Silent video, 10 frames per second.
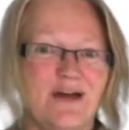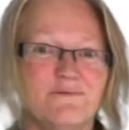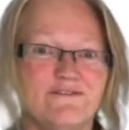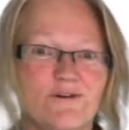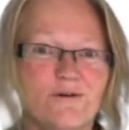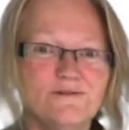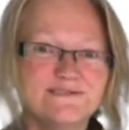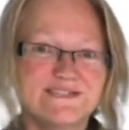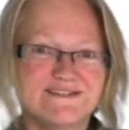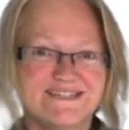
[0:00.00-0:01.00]
We've
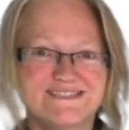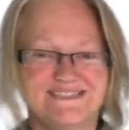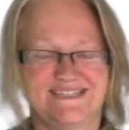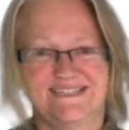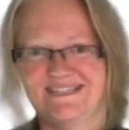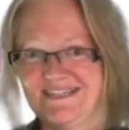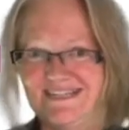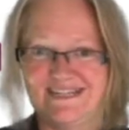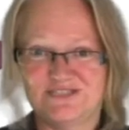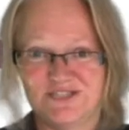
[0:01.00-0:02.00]
also considered in
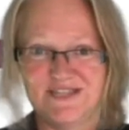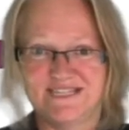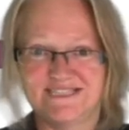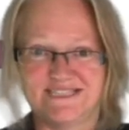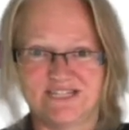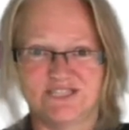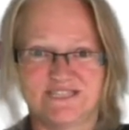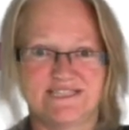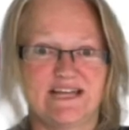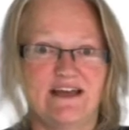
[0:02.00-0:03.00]
each of these
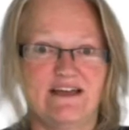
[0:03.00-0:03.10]
sessions